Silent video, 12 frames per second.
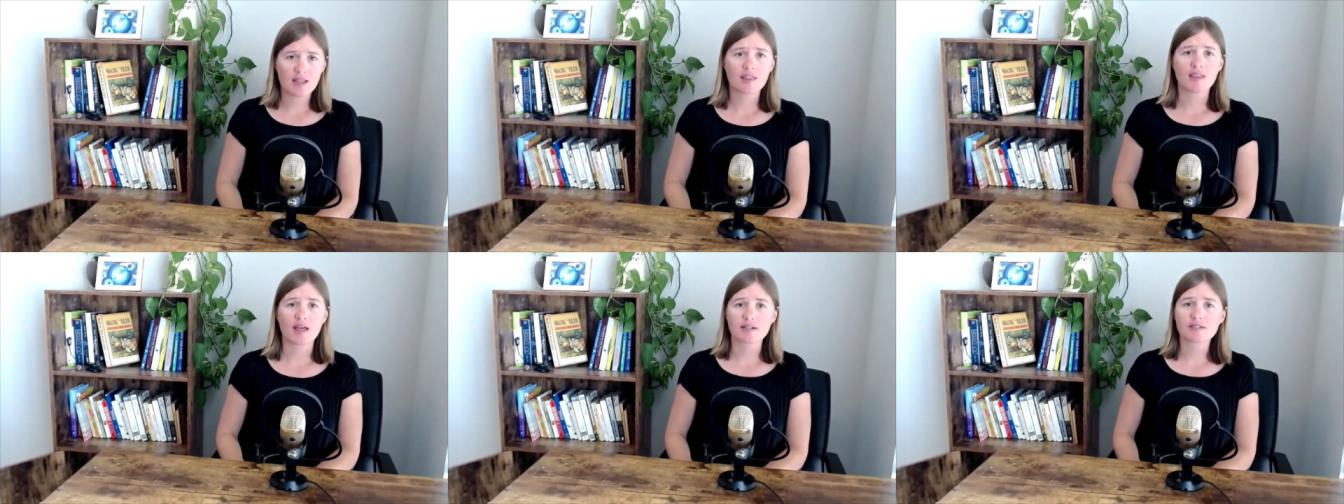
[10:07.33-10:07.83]

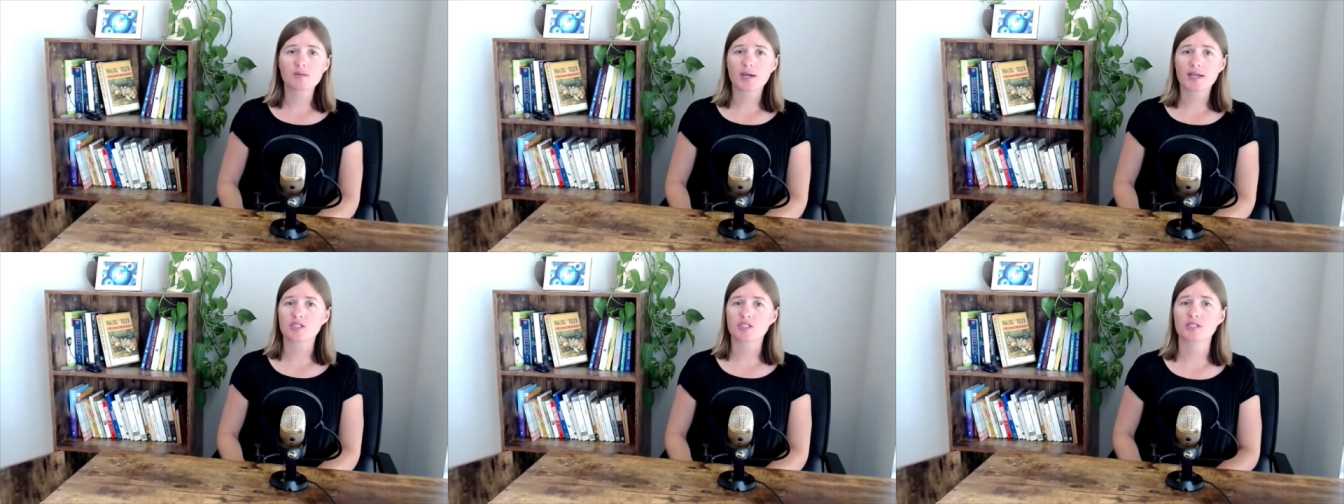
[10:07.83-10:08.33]
that is the way
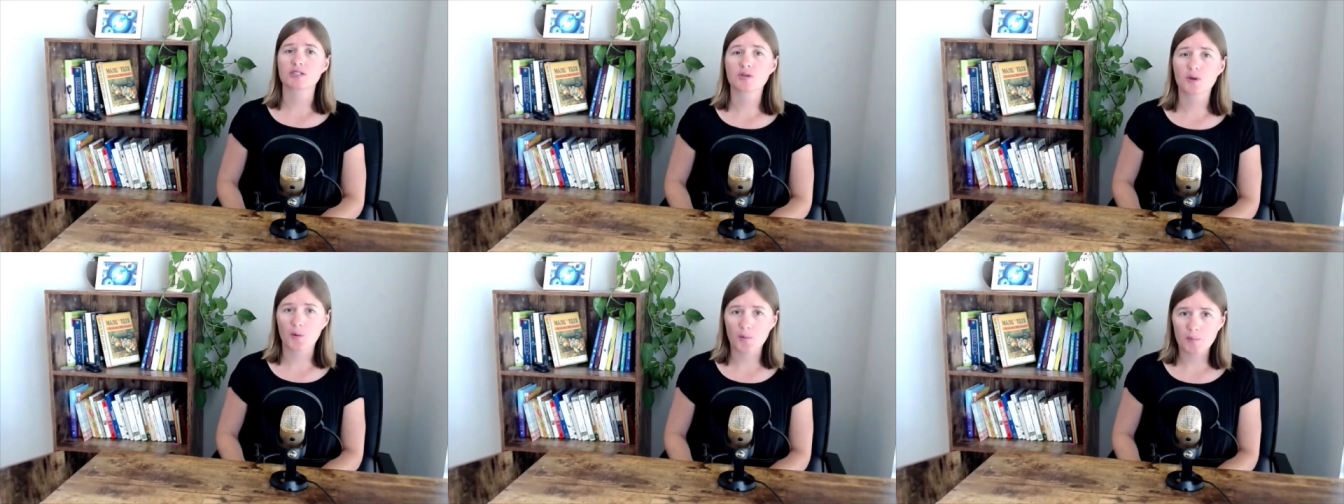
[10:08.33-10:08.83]
that she is
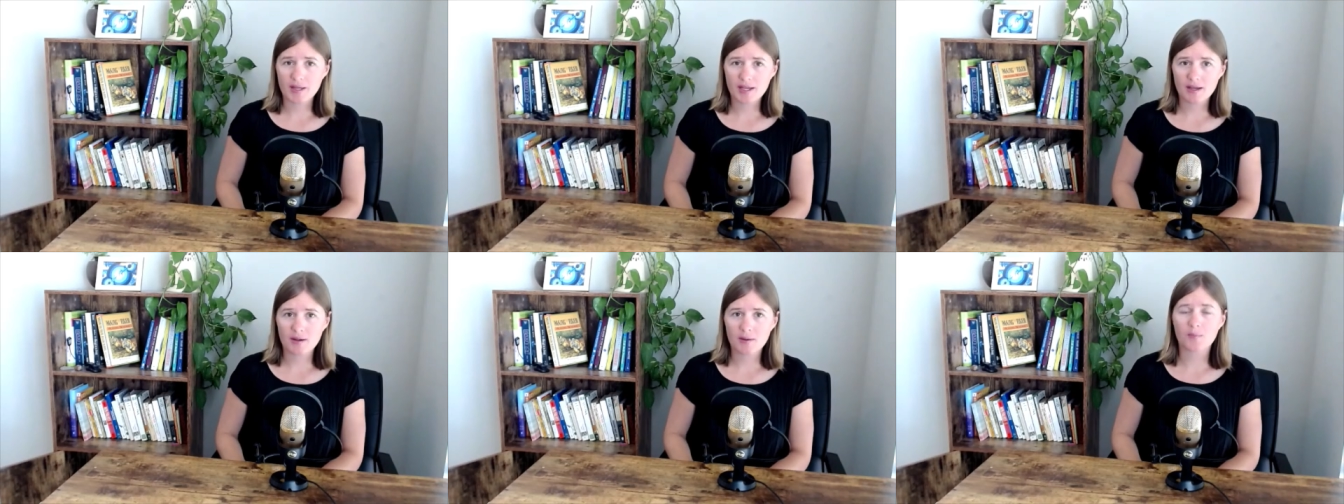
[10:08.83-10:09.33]

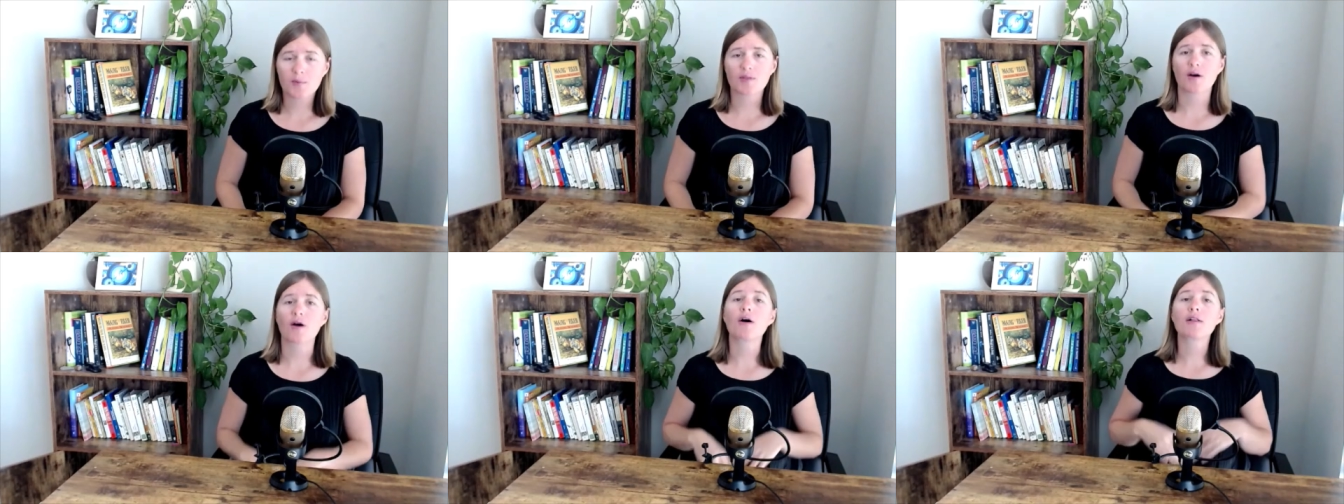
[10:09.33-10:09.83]
coping with
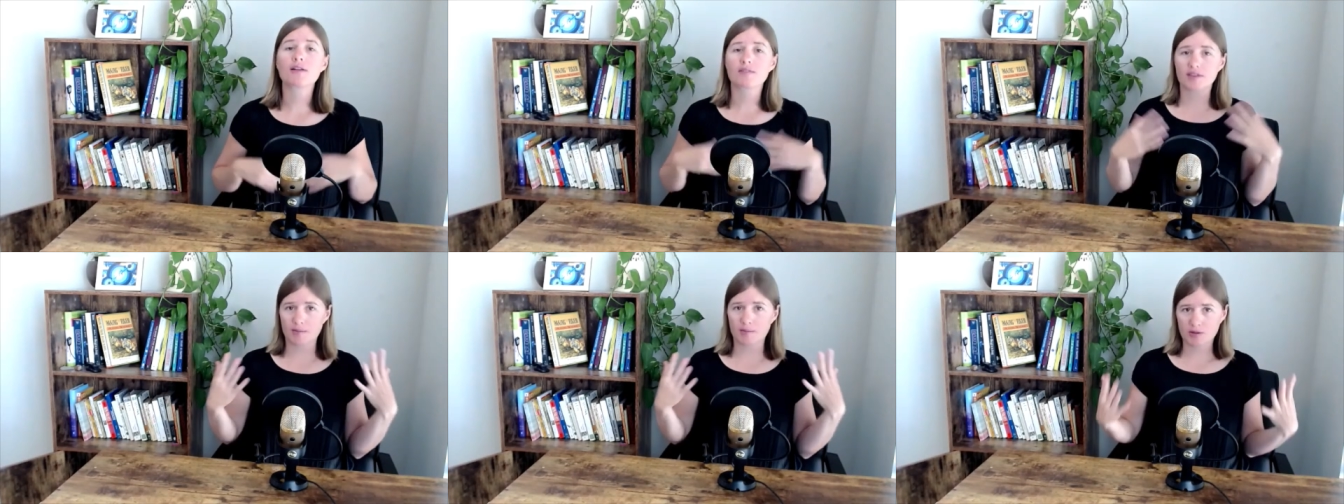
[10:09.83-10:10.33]
all of
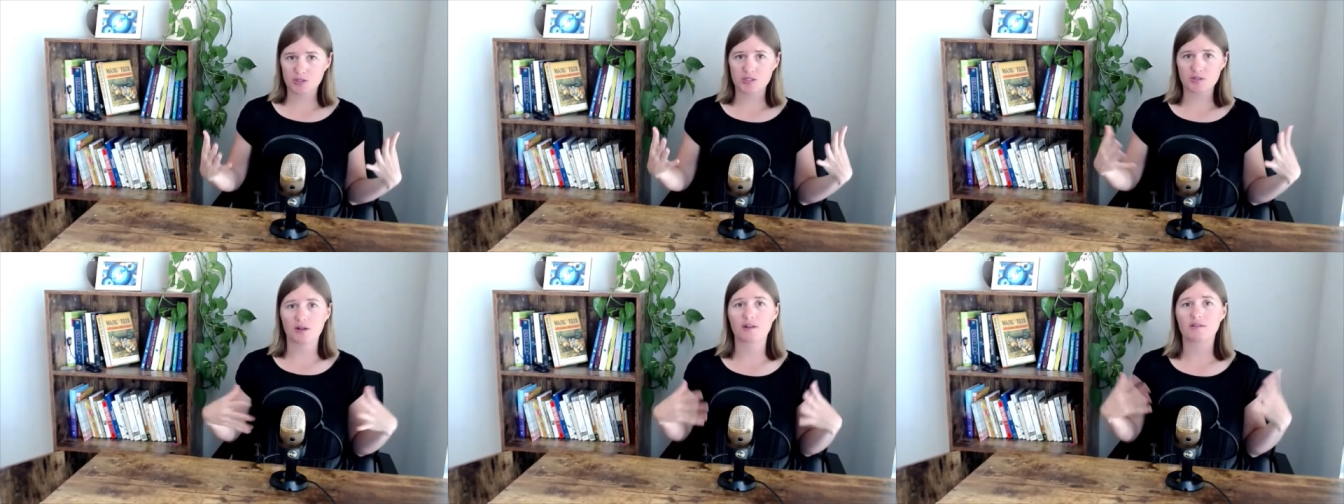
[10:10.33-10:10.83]
the
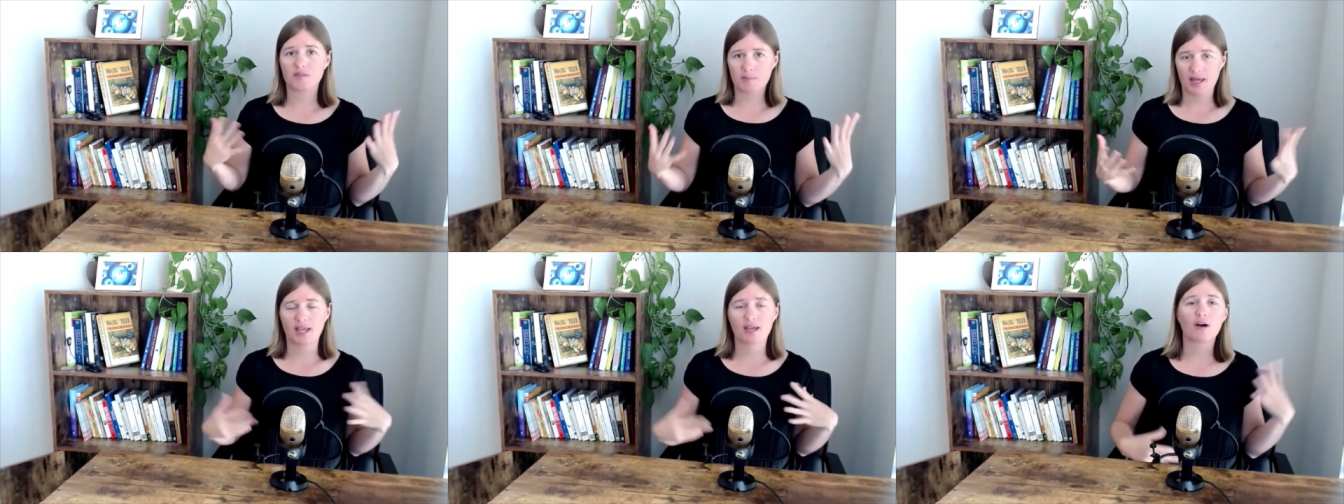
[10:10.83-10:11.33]
emotions, all of the
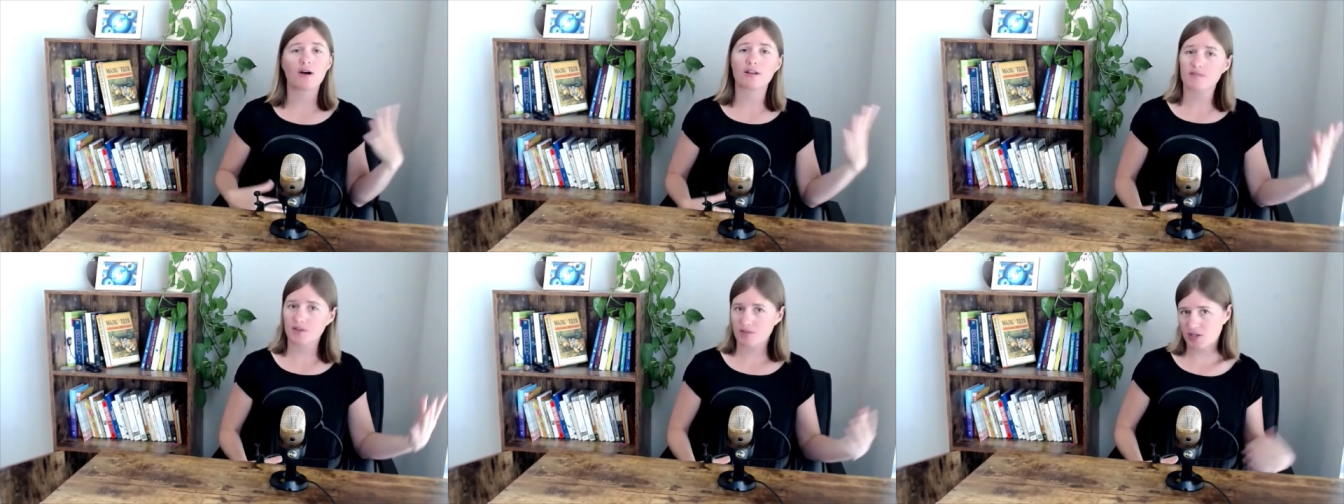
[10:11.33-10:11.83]
pain, all
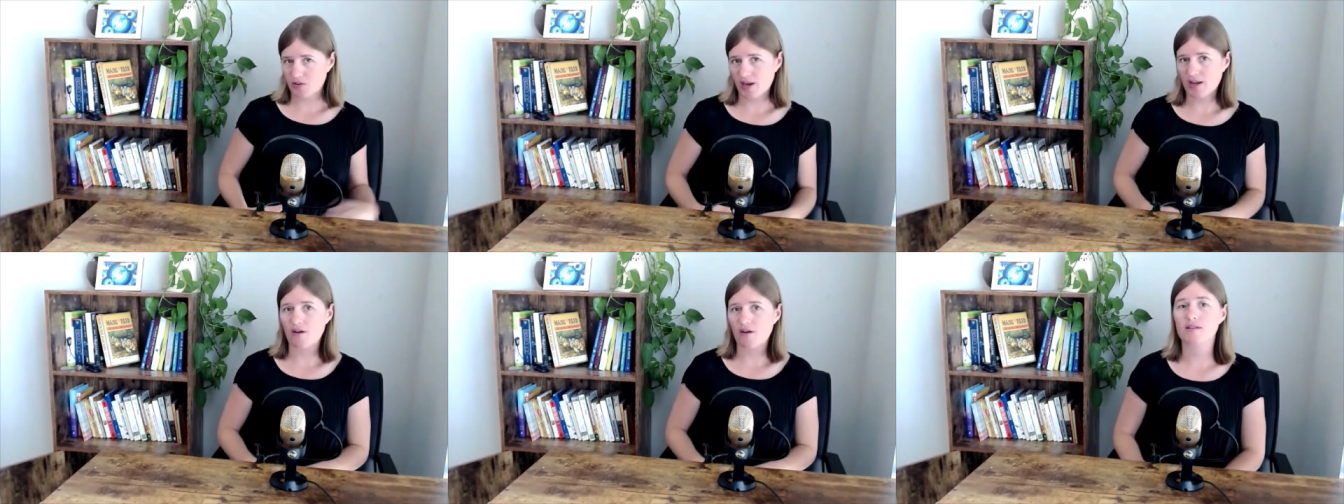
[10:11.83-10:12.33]
of the
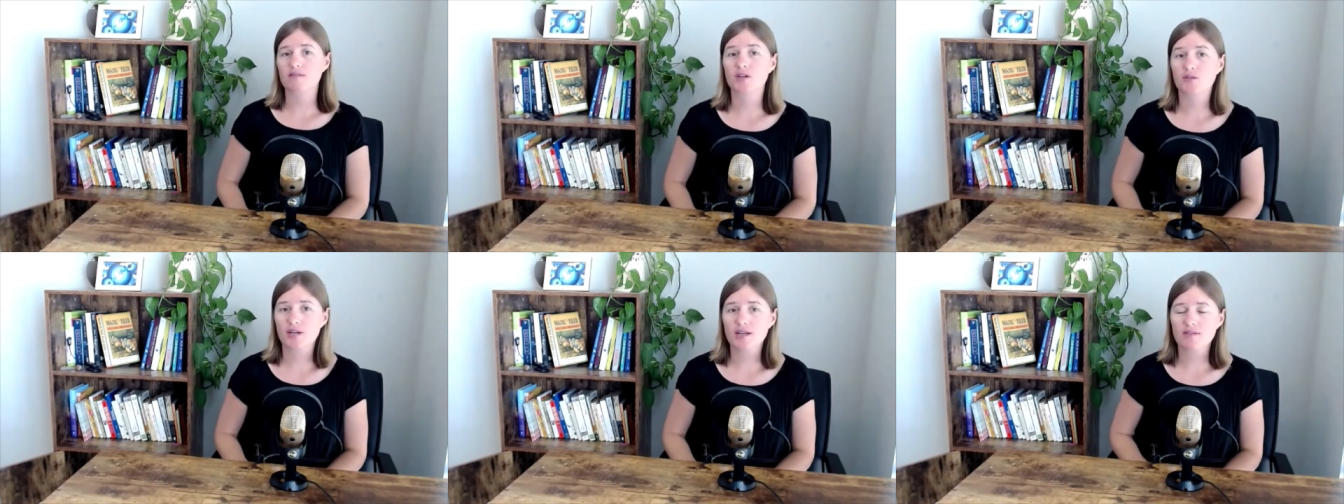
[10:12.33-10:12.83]
regret, all of the
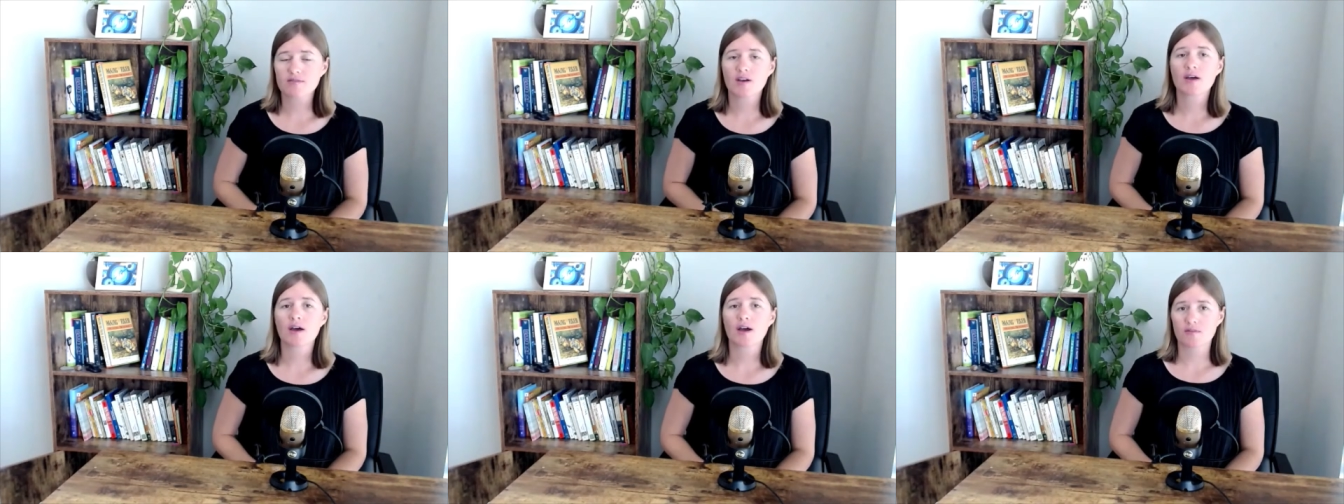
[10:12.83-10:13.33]
grief
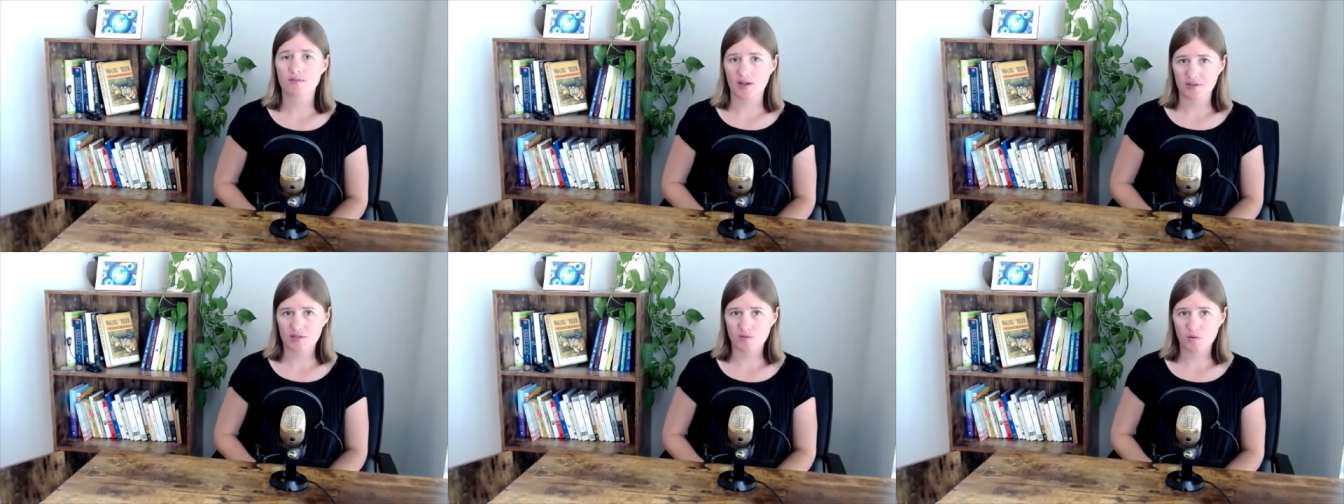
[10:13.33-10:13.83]

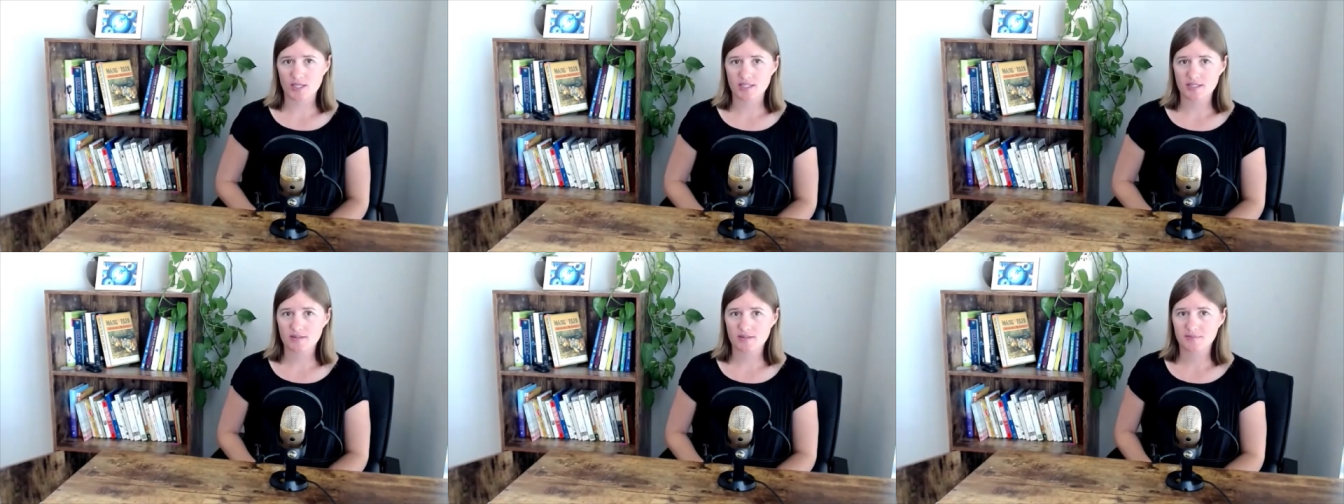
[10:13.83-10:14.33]
around the
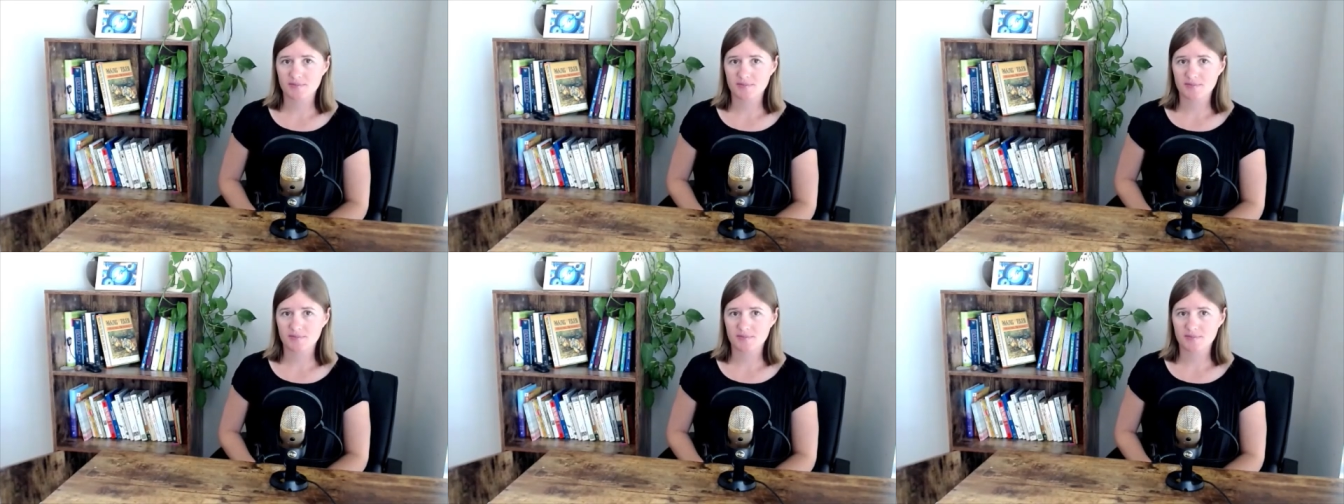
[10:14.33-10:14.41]
divorce.